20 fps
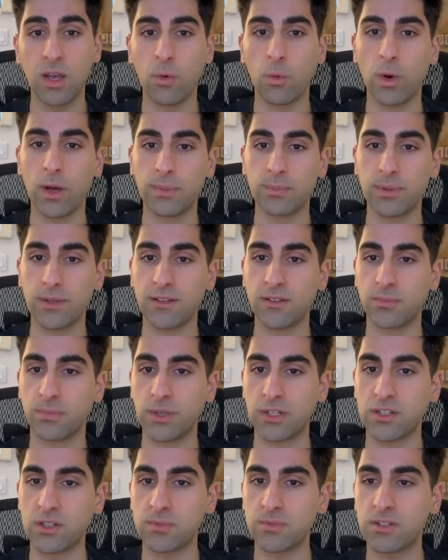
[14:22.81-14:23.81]
White plays
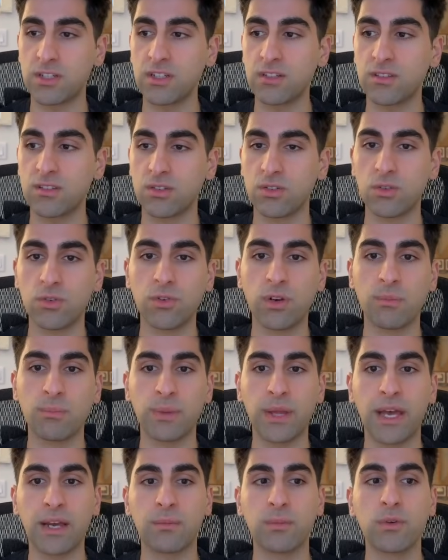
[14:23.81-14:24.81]
bishop g2,
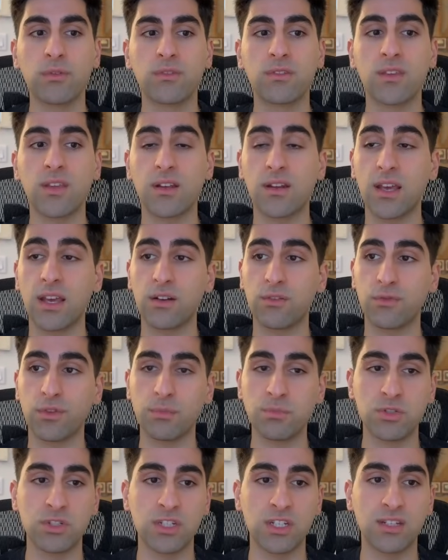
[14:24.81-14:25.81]
and black moves the knight
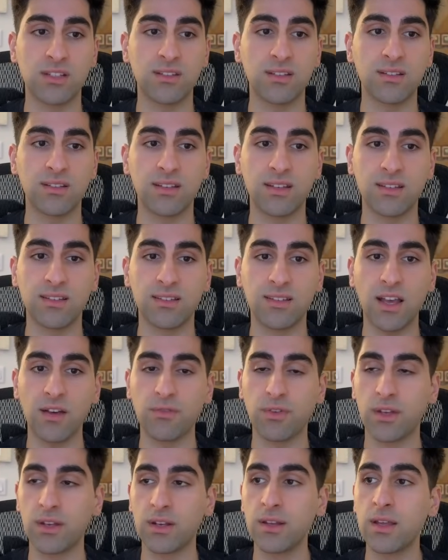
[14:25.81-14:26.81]
from g to
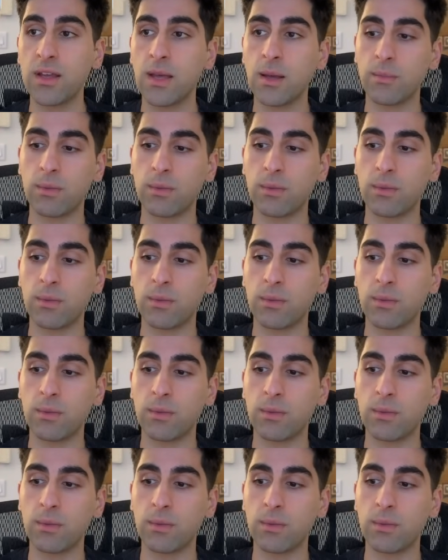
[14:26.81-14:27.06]
d7